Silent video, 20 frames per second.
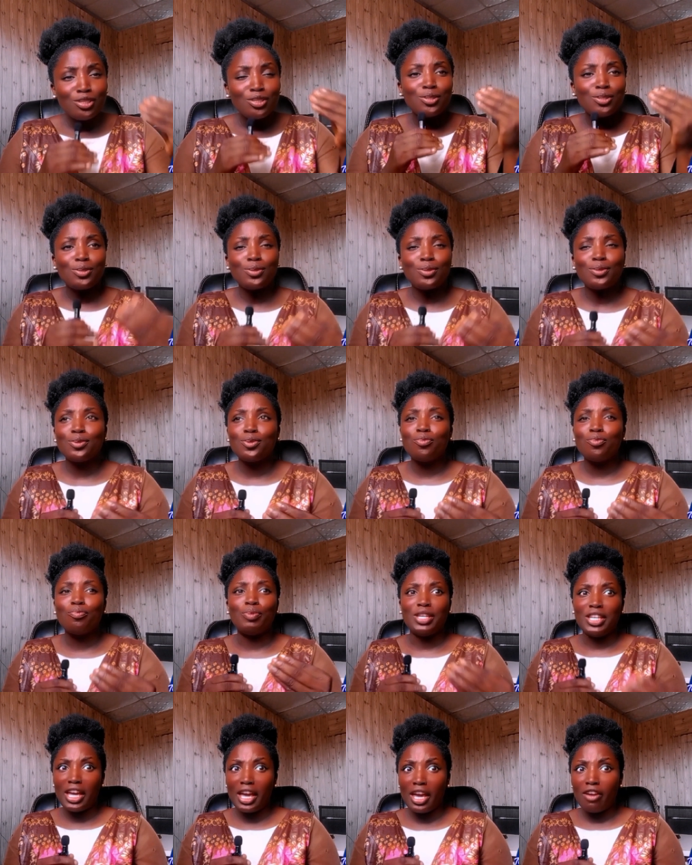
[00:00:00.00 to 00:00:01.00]

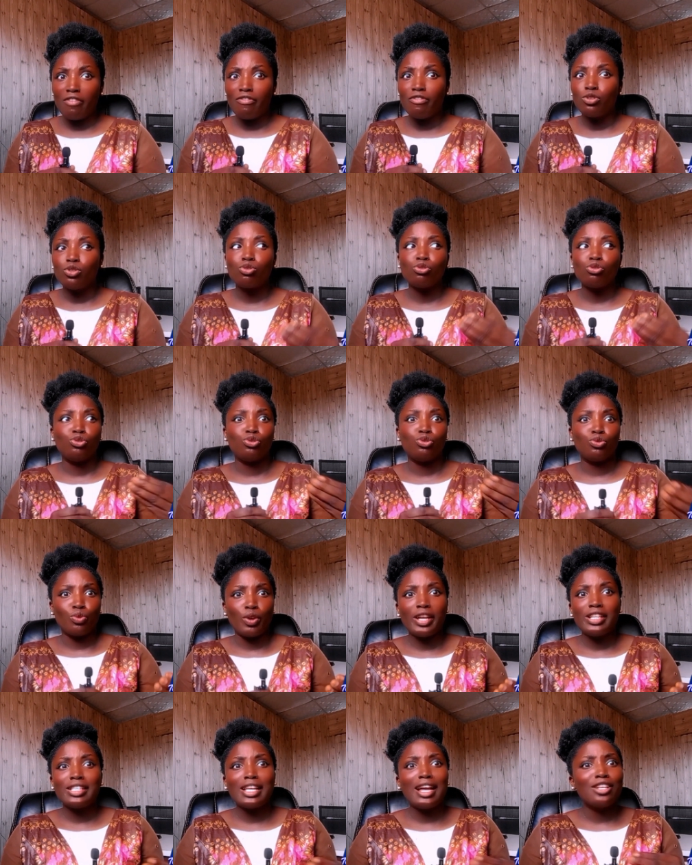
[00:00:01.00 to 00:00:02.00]
to behave, to
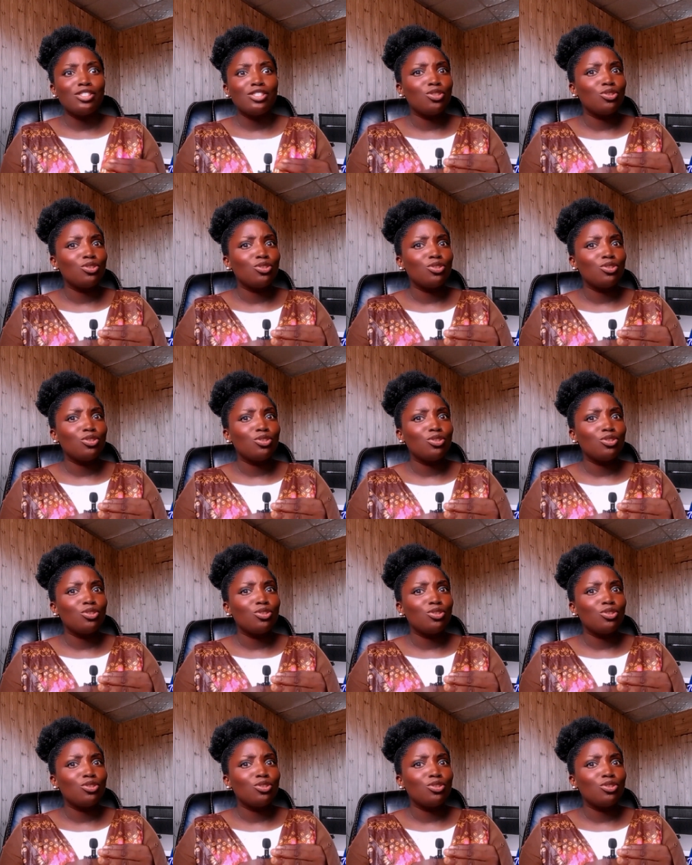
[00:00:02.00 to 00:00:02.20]
dress,